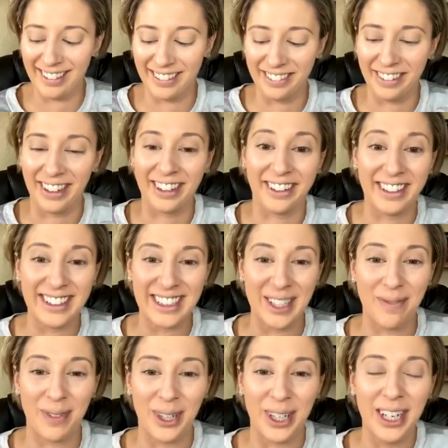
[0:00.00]
We're going
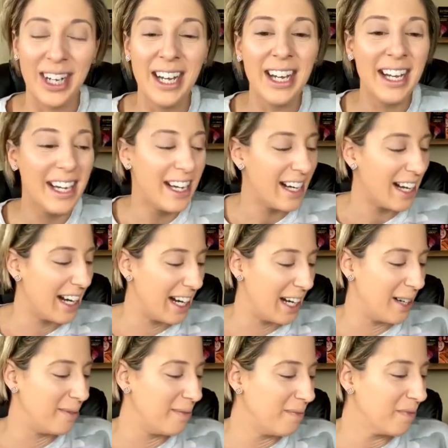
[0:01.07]
simple.
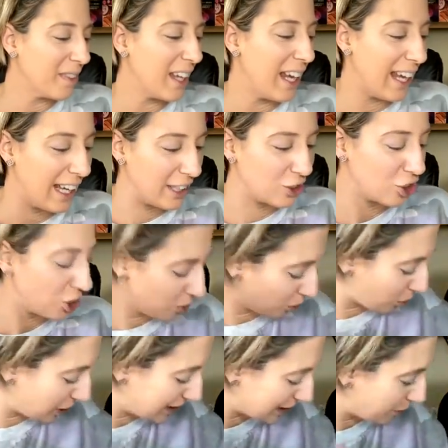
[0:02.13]
Um, Ish. We're
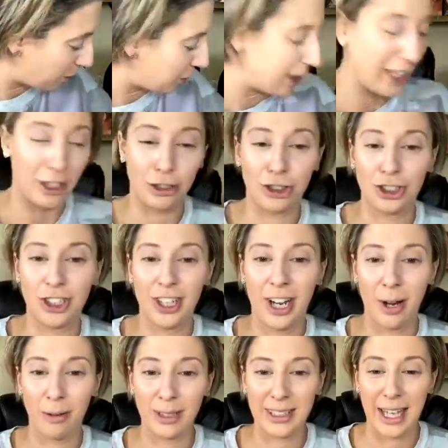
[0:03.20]
going simple ish, I
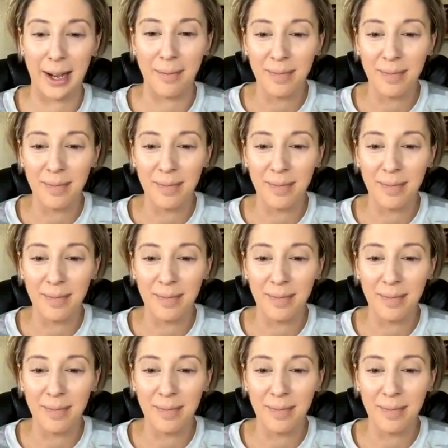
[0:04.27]
will say.